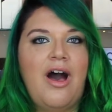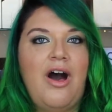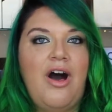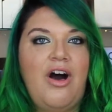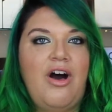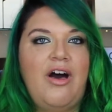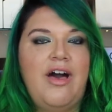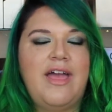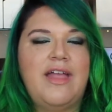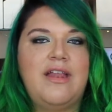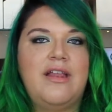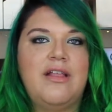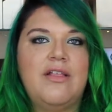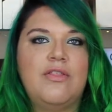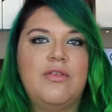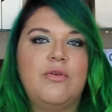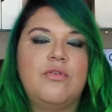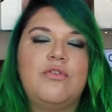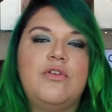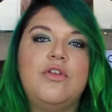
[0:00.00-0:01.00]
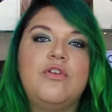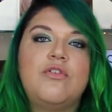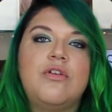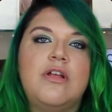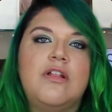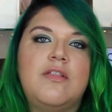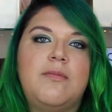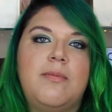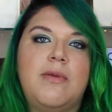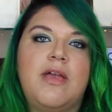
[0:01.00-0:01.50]
on those
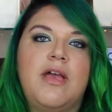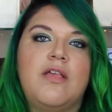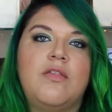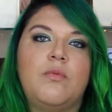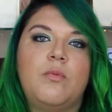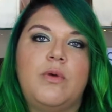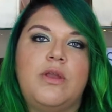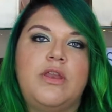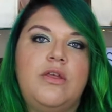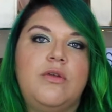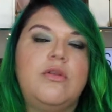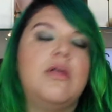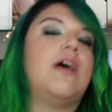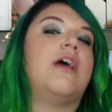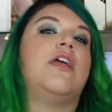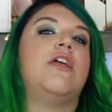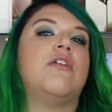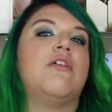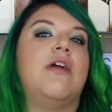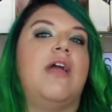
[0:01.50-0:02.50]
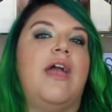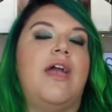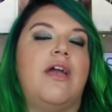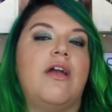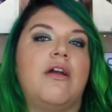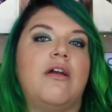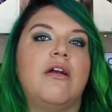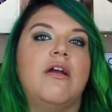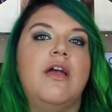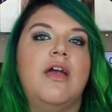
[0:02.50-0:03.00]
nutrients, because when you dye your
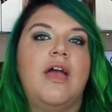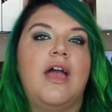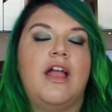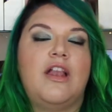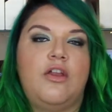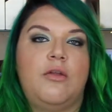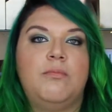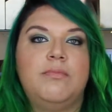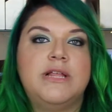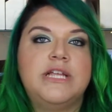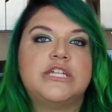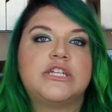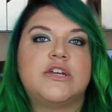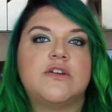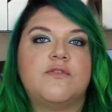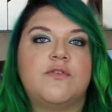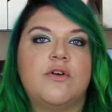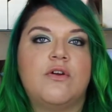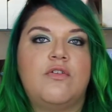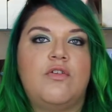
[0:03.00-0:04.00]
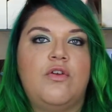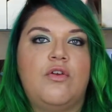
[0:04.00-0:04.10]
hair and you bleach it first,